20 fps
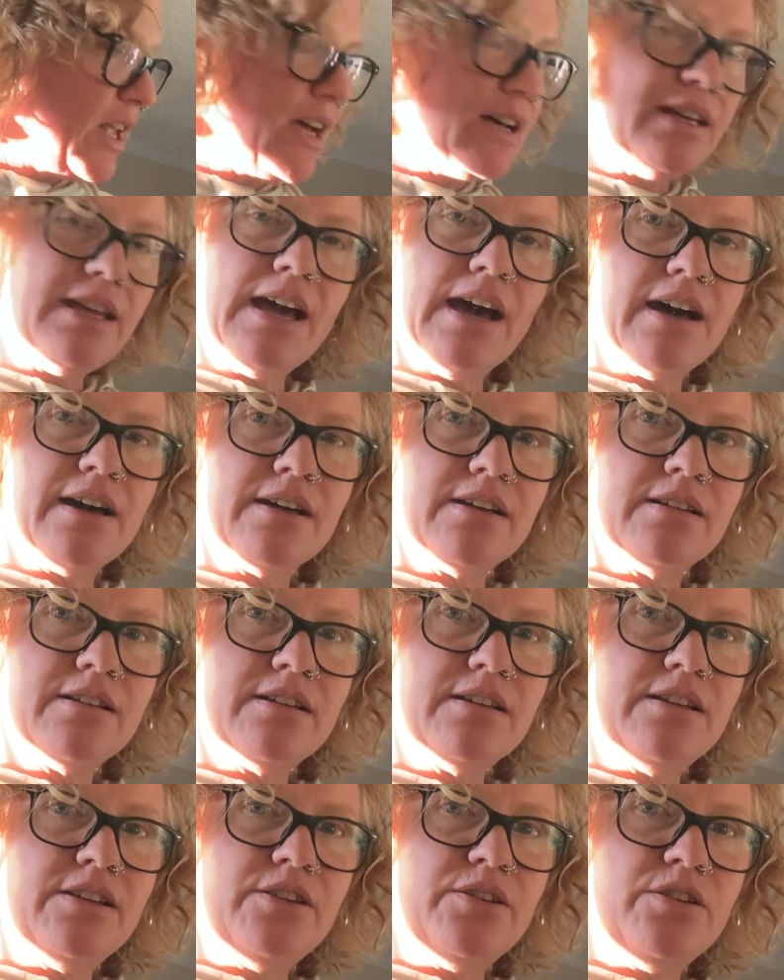yeah,
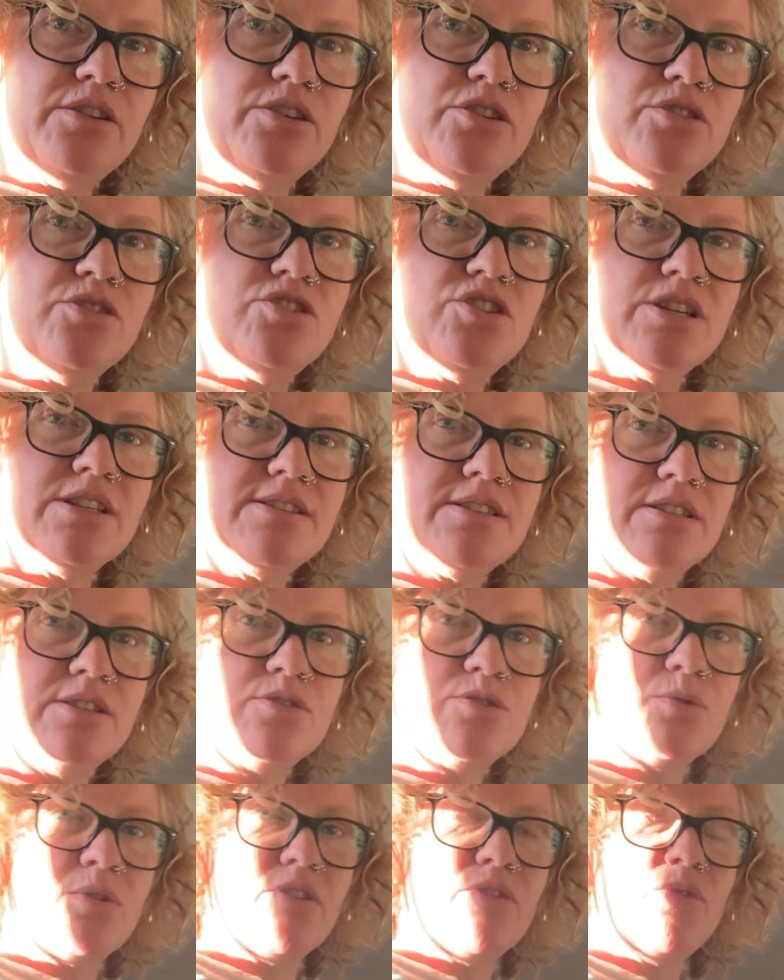you just
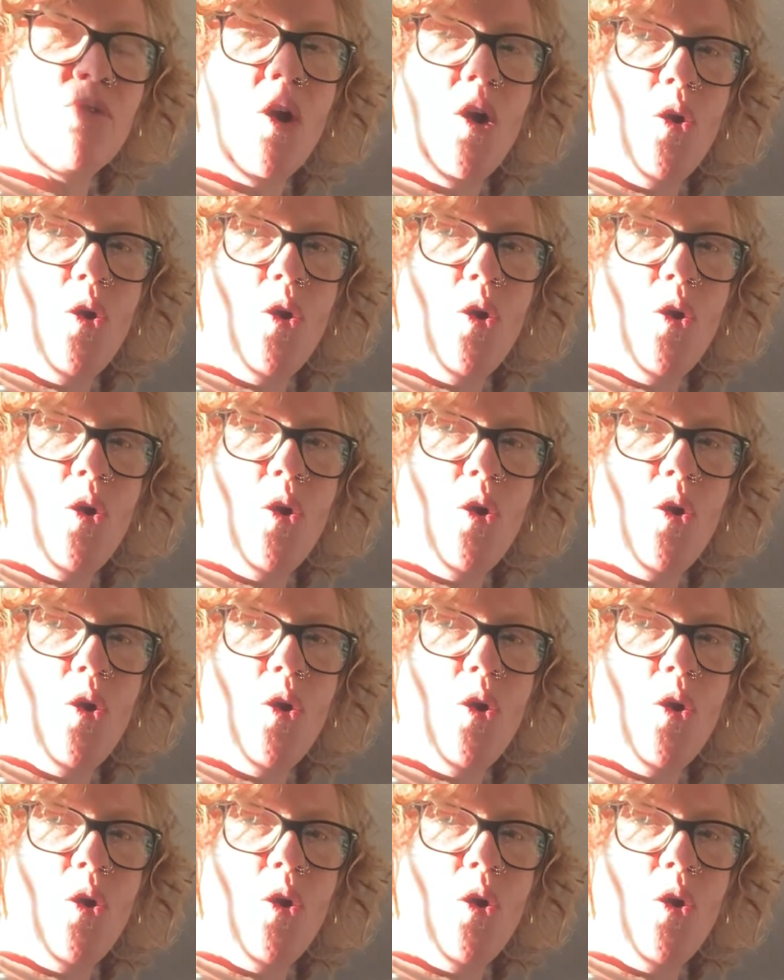sort of,